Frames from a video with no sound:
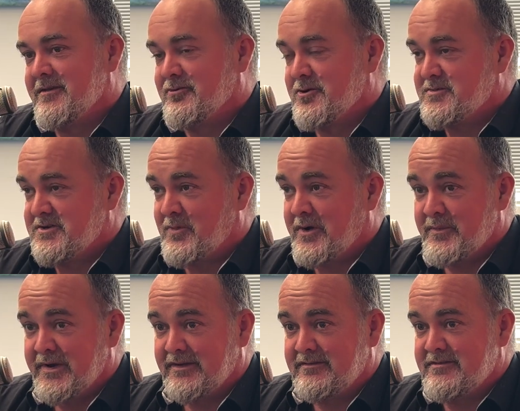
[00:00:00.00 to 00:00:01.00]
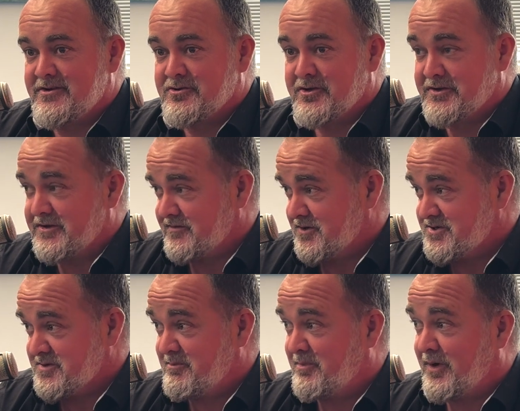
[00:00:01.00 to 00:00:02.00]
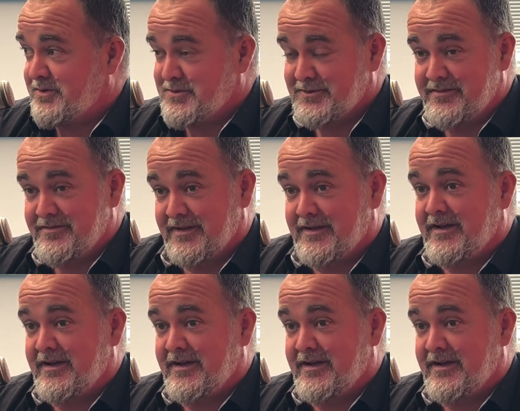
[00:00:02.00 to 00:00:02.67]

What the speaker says: grouped in one big neurodivergent bottle, if you like.